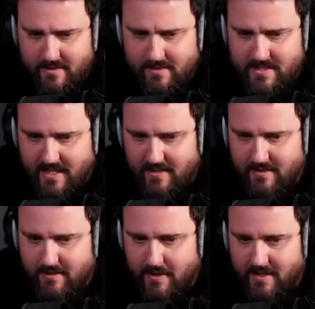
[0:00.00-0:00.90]
sanity
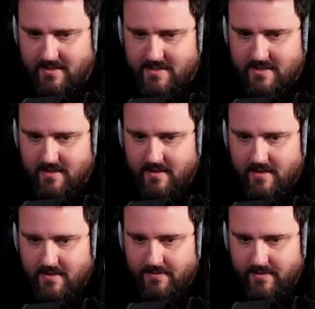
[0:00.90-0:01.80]
drains
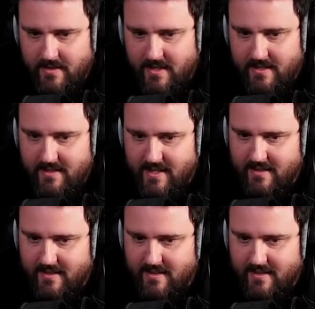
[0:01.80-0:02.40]
in yet.